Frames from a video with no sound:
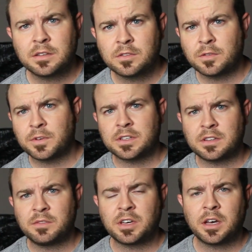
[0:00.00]
Don't forget to
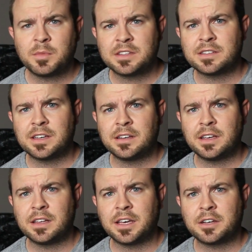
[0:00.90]
leave a comment and
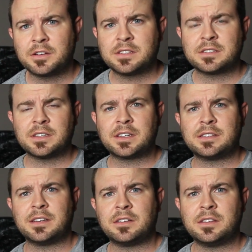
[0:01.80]
a like or a
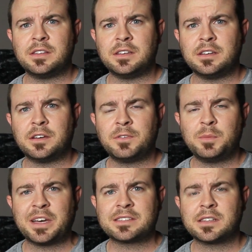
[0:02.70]
dislike down in the uh,
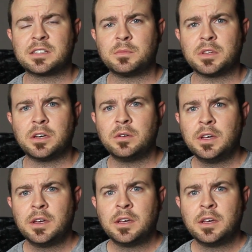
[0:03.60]
feedback section below.